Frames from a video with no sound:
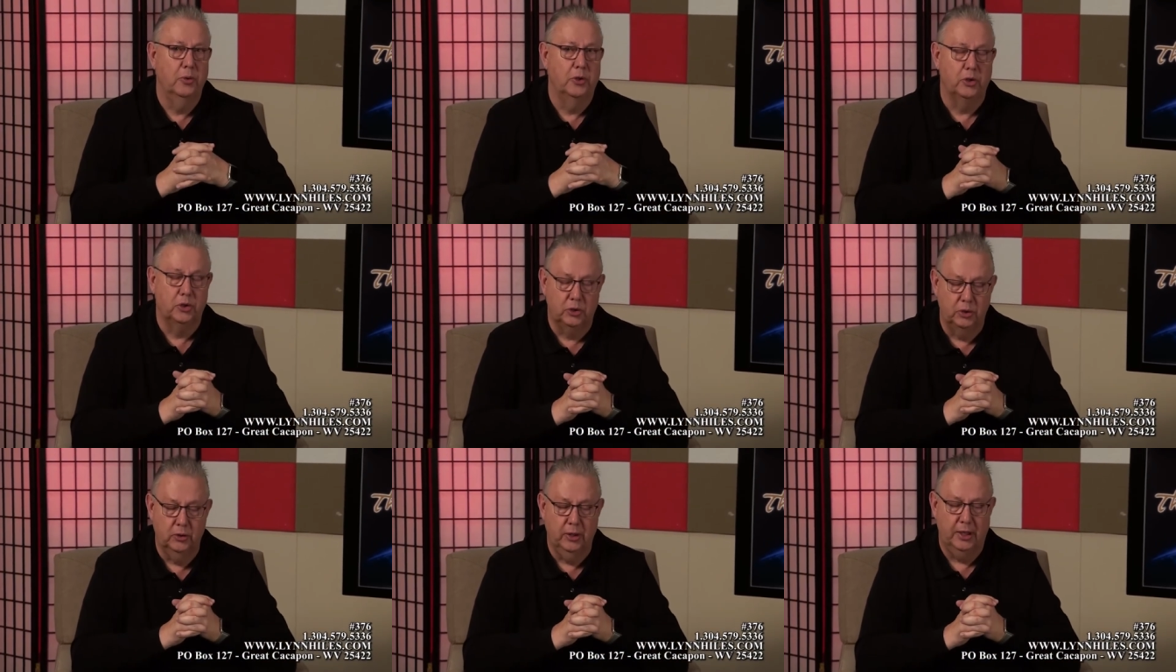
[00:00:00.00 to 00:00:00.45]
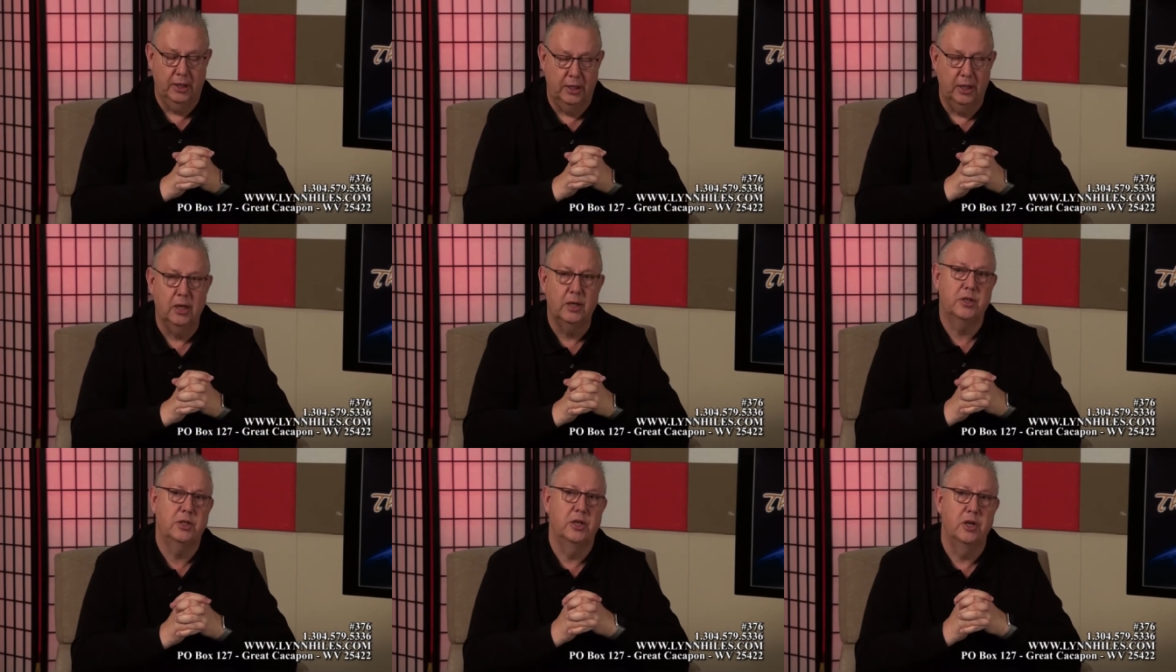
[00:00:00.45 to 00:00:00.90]
We're truly
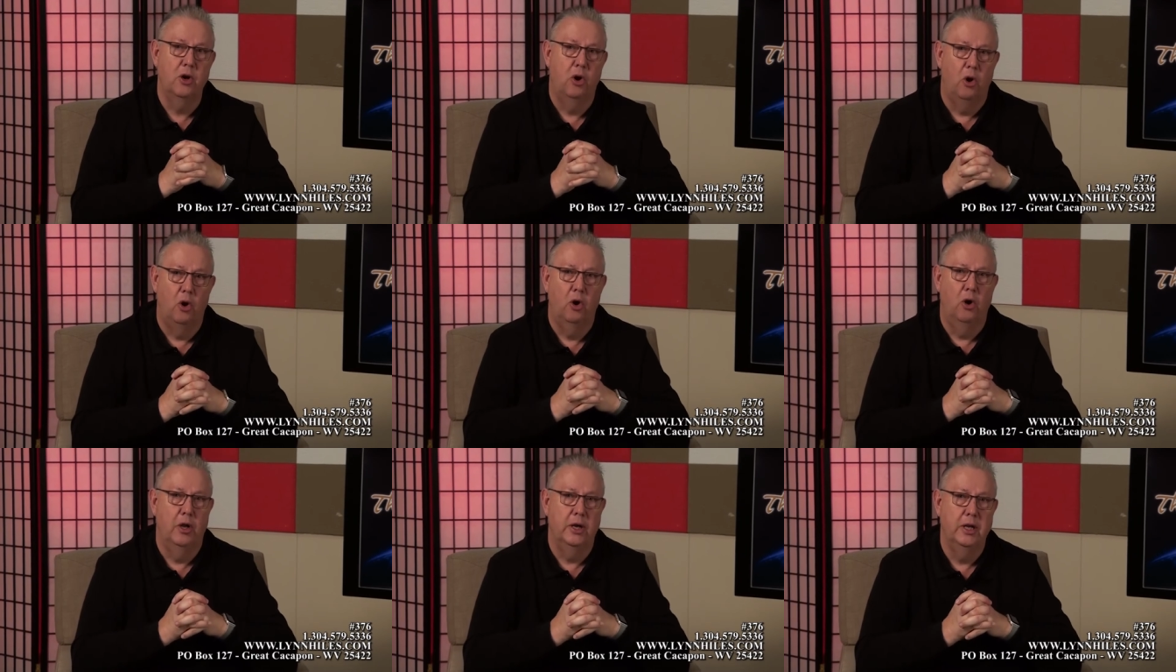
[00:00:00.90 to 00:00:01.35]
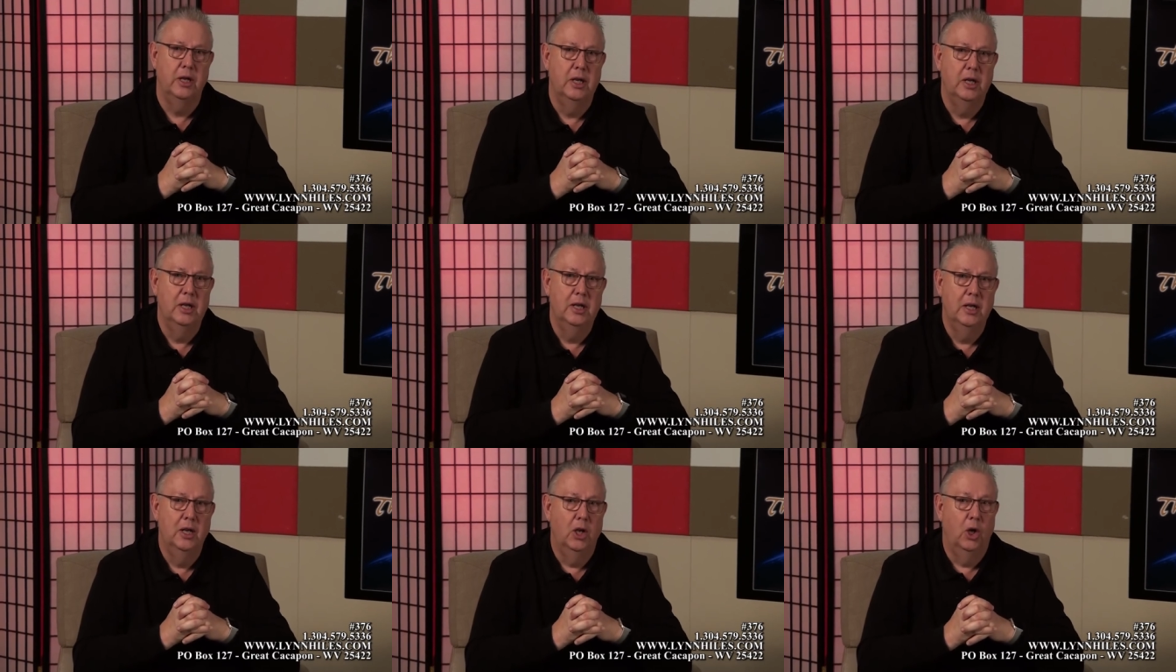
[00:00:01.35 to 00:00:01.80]
catching on
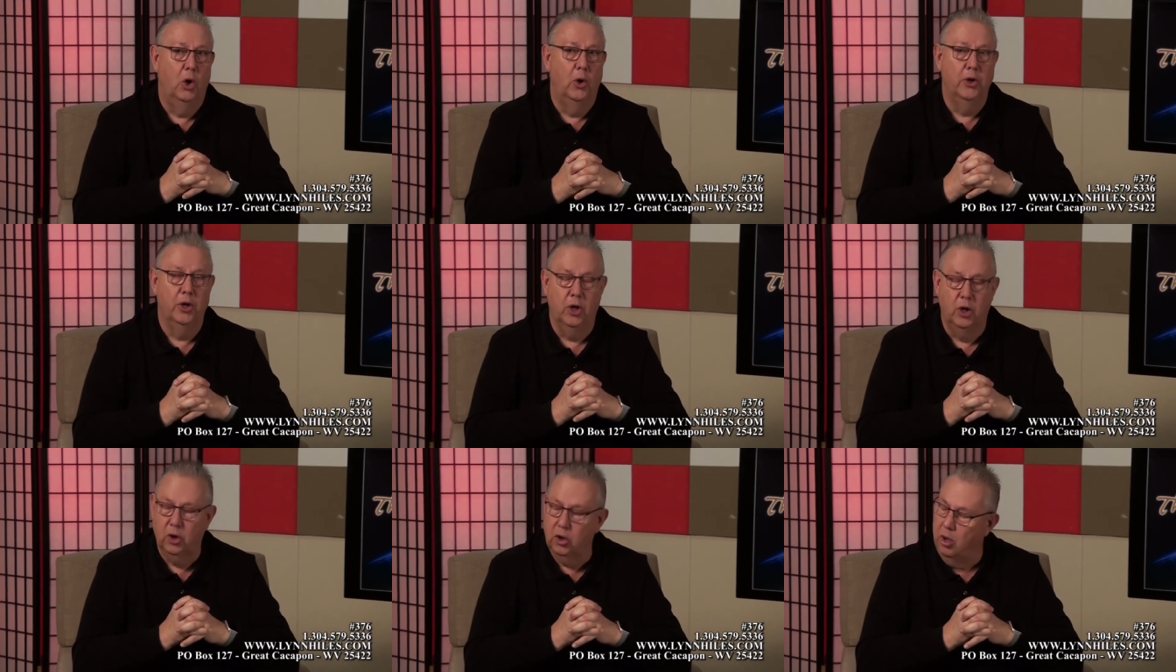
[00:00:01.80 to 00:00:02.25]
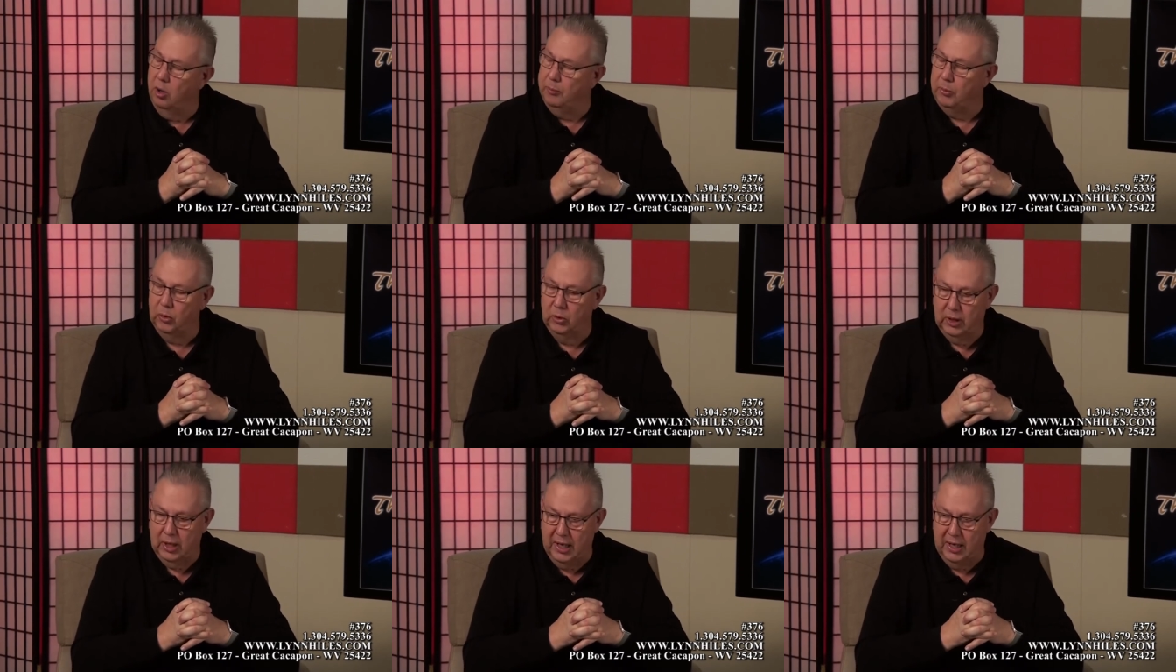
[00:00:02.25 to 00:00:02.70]
on a
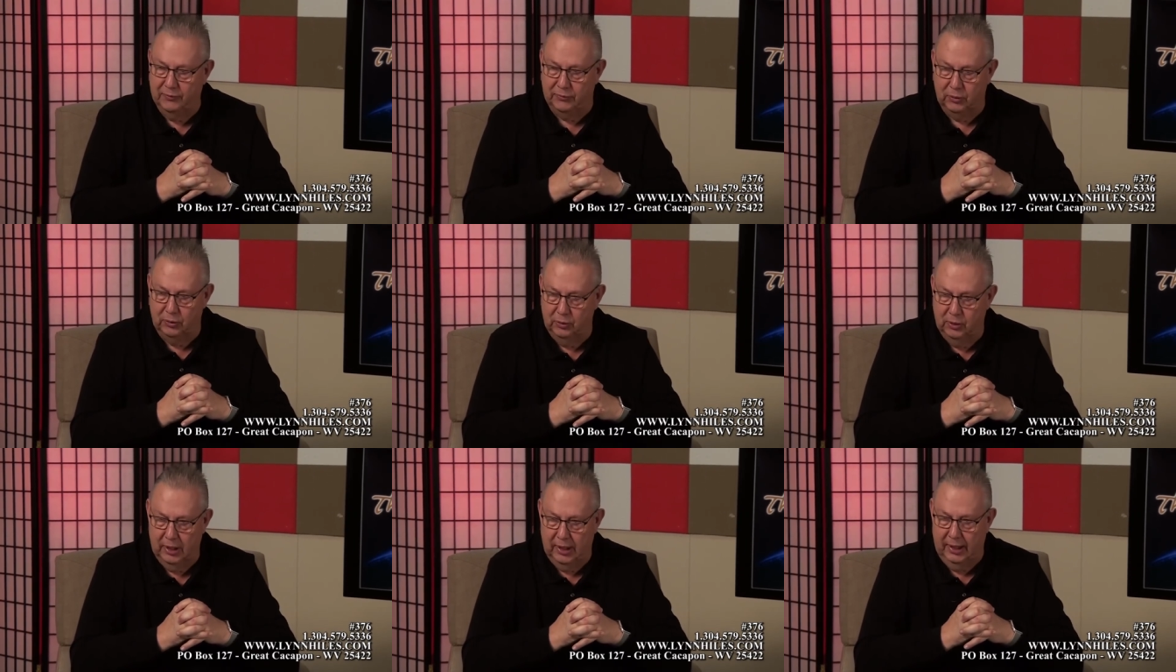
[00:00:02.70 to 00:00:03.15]
global level.